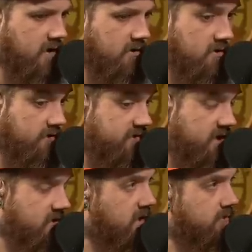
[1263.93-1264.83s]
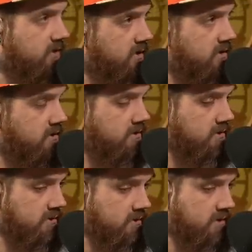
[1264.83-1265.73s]
You've said that
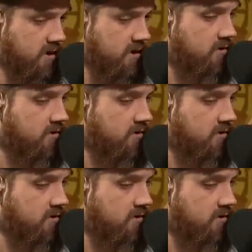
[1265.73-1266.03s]
we that